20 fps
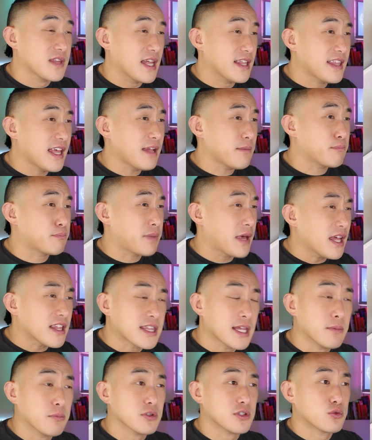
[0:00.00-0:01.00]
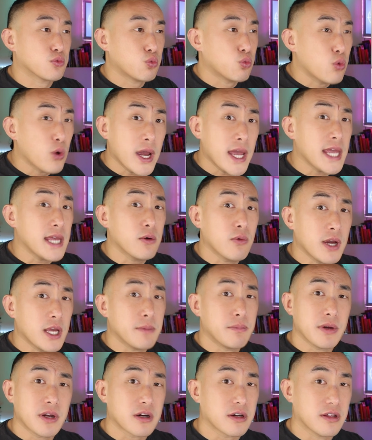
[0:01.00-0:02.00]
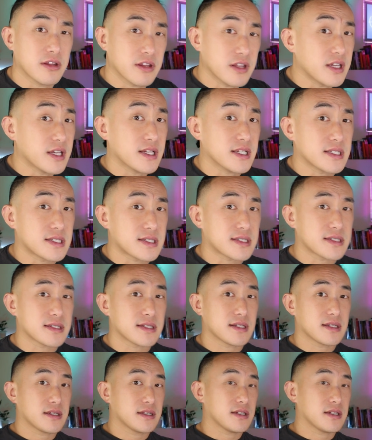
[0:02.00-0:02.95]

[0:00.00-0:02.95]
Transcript: And that bathtub was way, way bigger than this.